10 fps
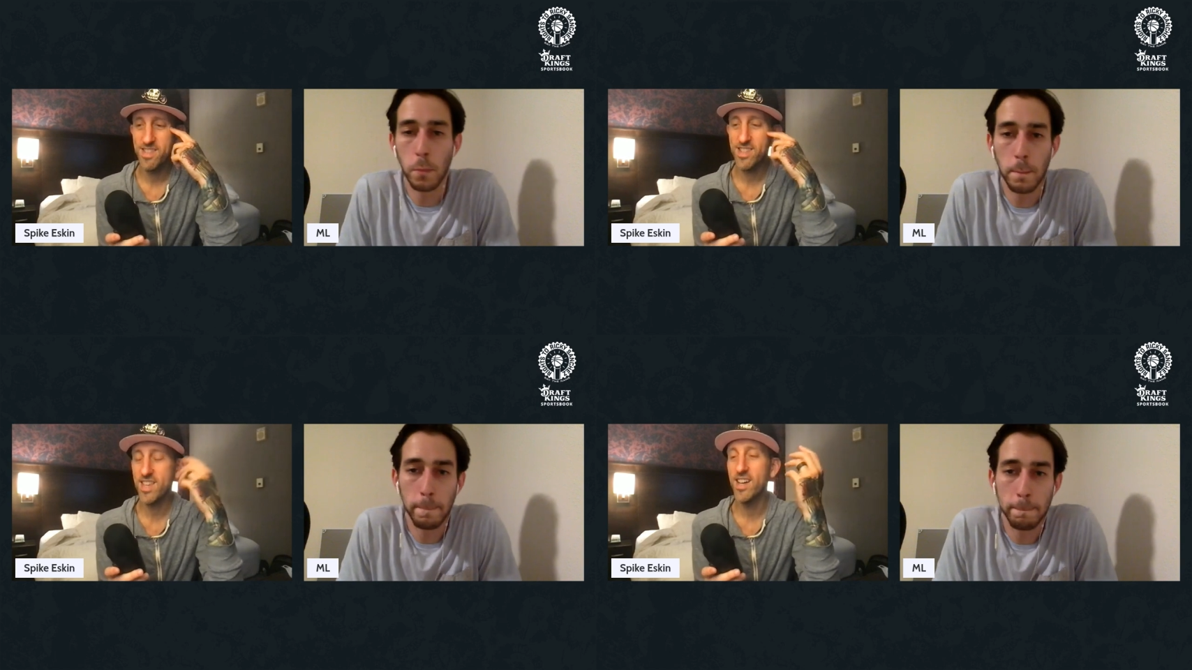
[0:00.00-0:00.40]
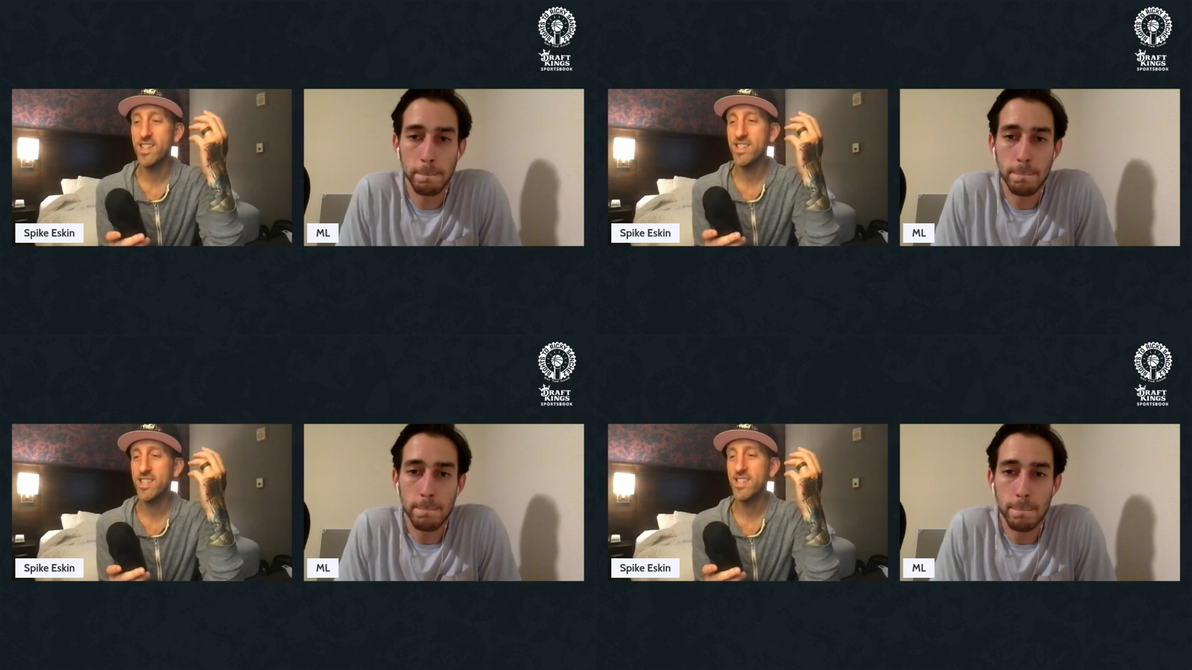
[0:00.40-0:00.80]
Speaker 1: the
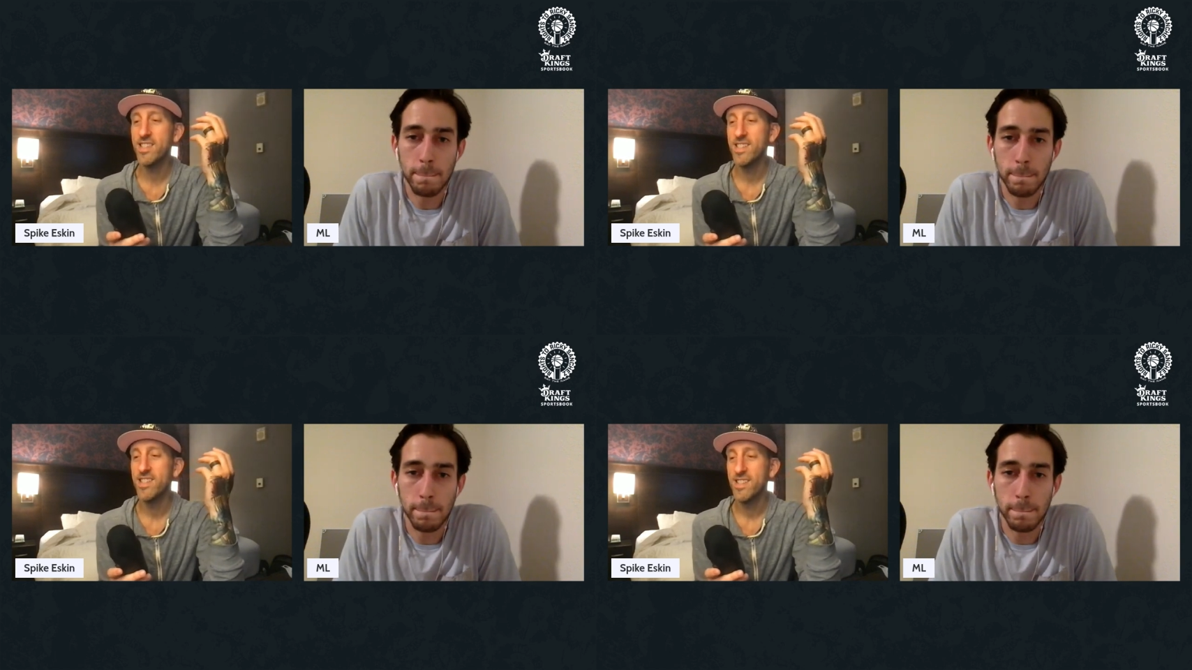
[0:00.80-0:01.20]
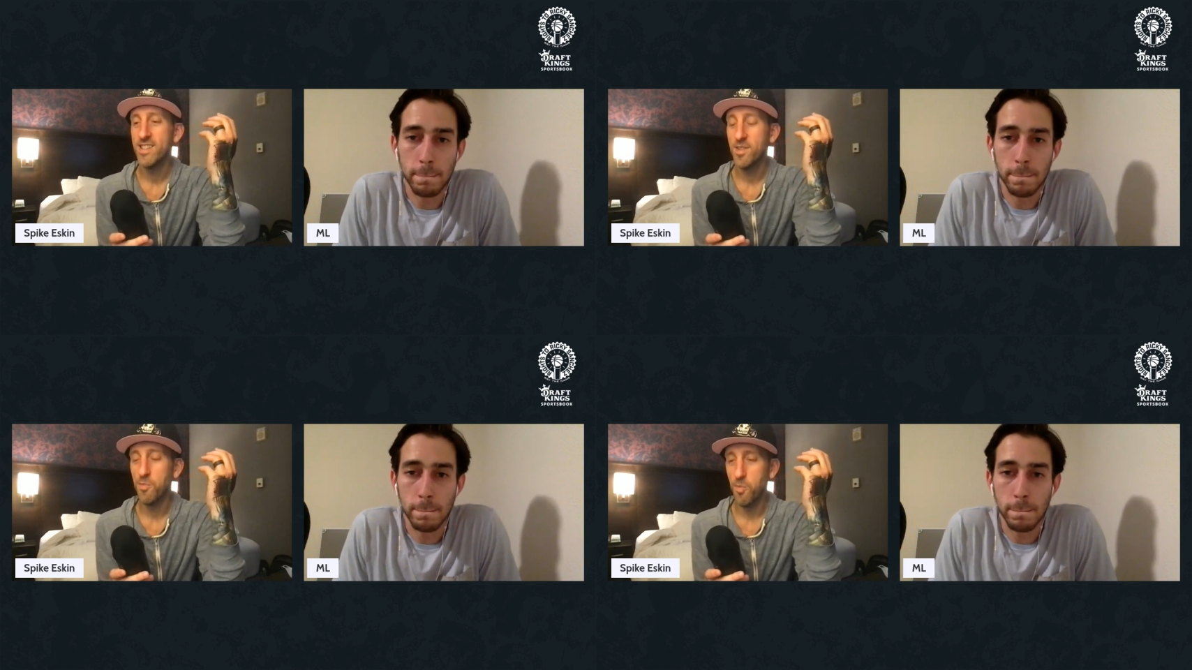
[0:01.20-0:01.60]
Suns
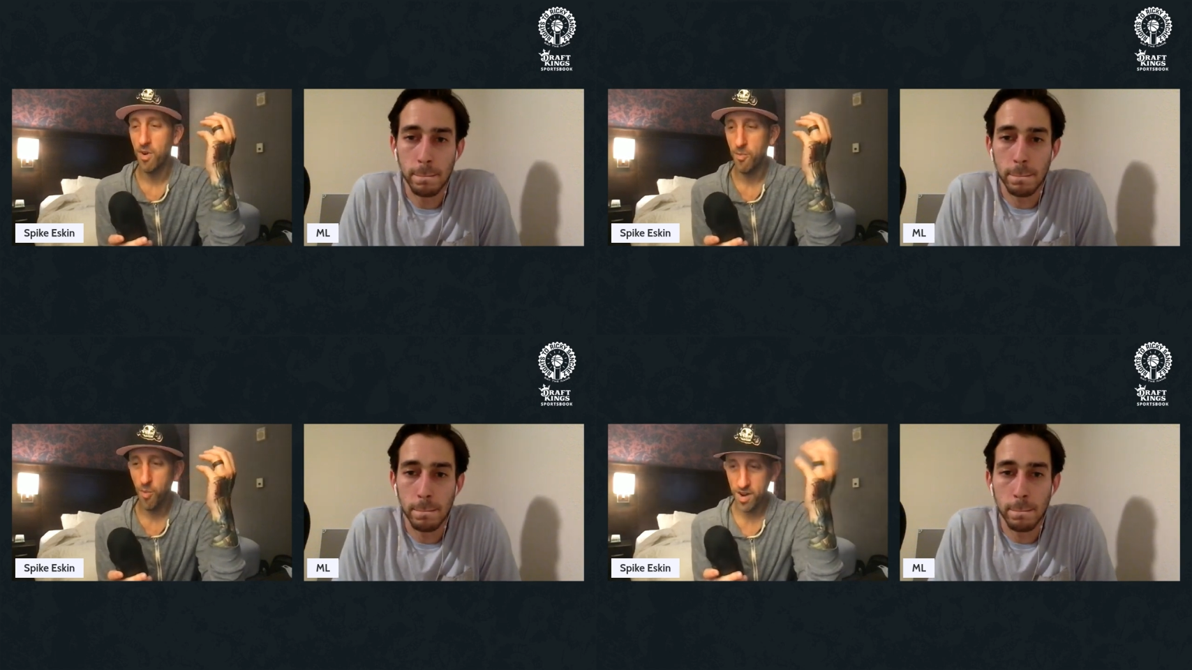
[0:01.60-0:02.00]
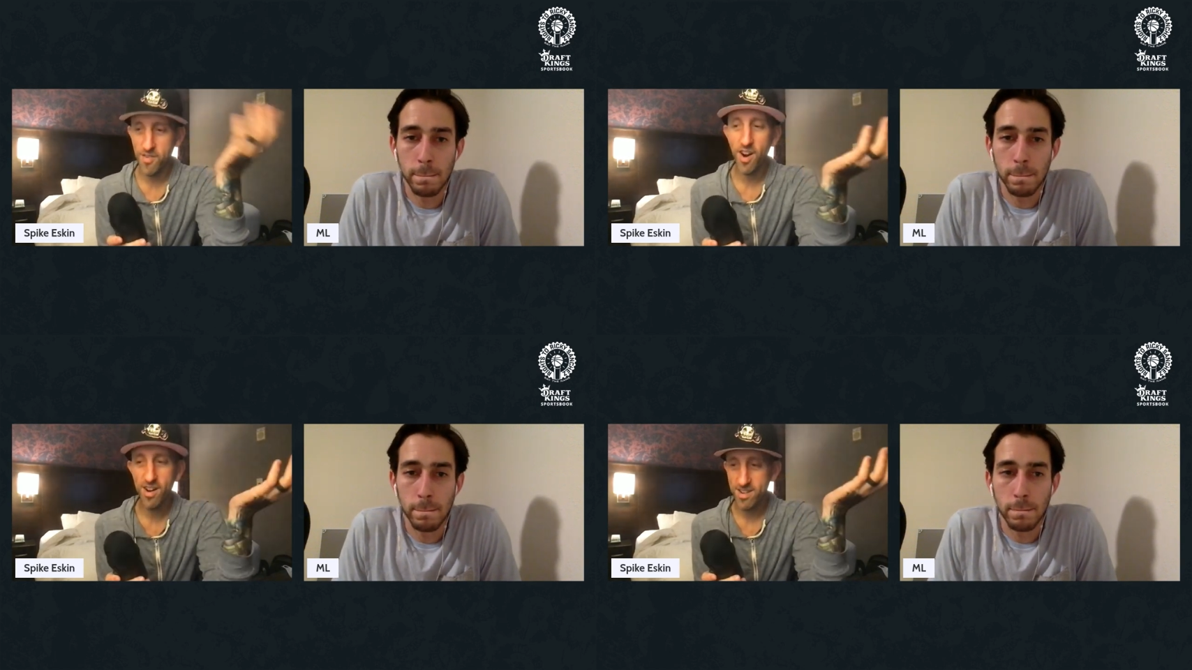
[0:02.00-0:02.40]
one
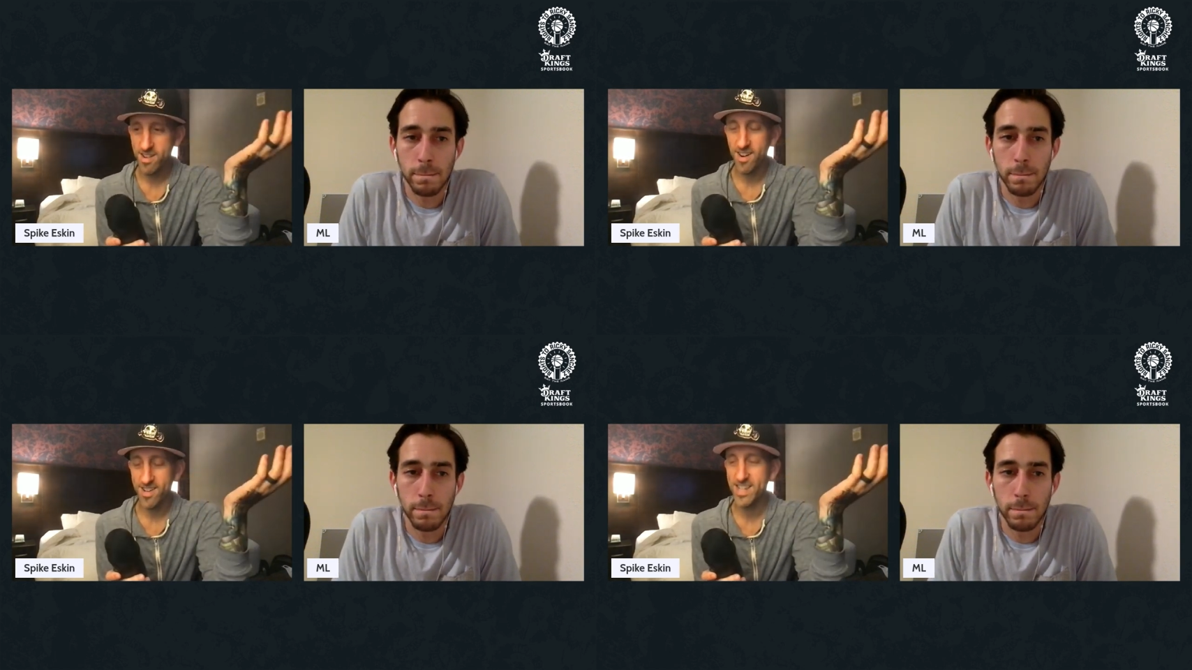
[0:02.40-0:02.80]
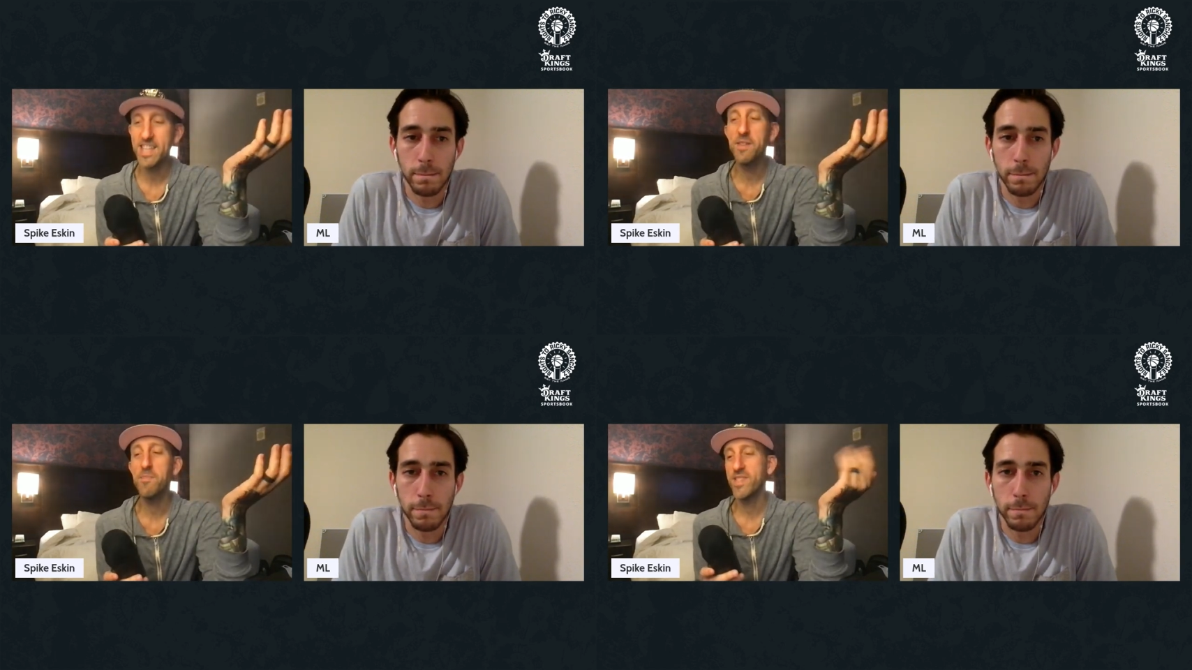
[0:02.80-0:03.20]
of our our
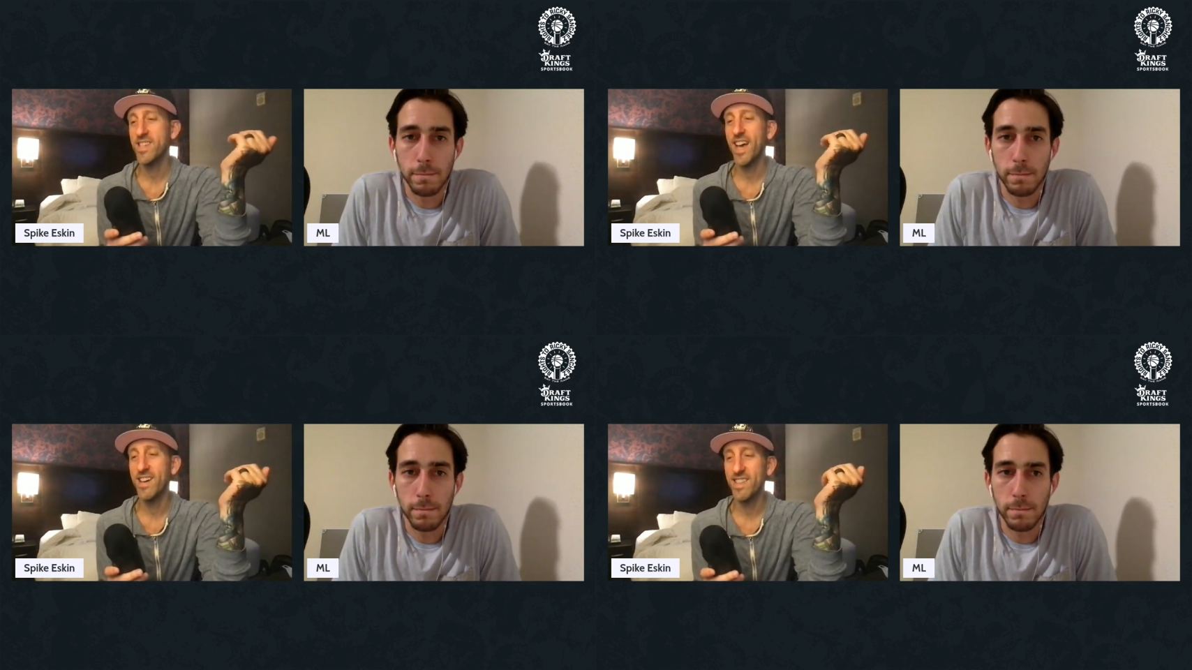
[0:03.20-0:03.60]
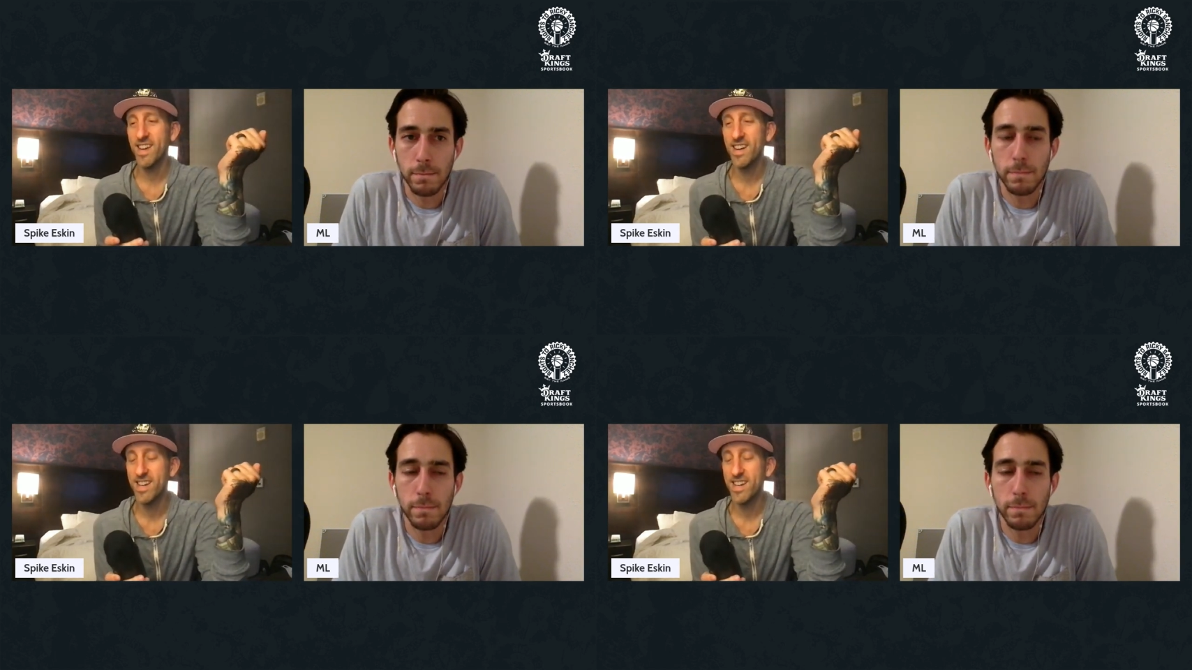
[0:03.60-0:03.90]
teams out there,